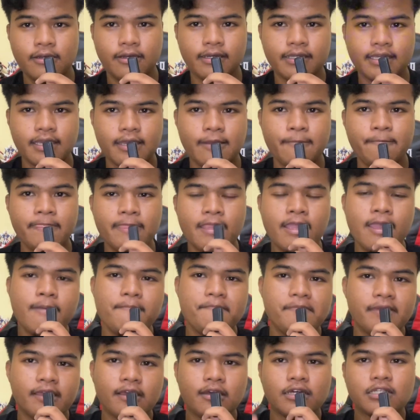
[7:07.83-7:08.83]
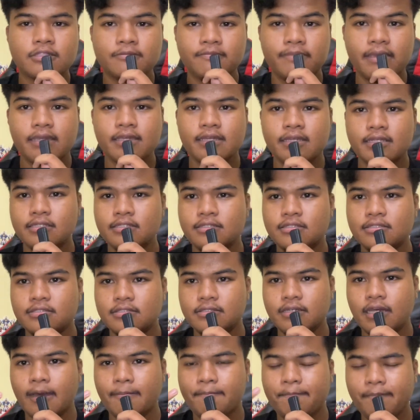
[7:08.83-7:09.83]
Okay, because back in
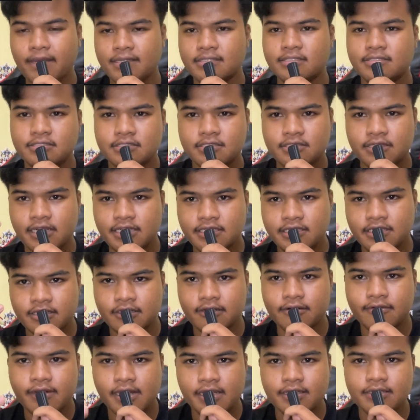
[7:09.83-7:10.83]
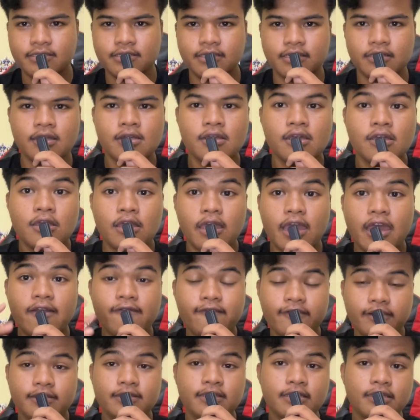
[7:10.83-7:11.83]
past three generation,
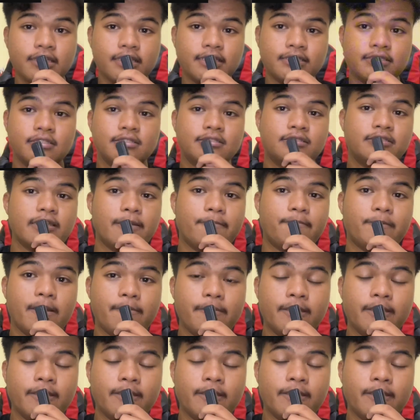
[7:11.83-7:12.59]
everything is the same.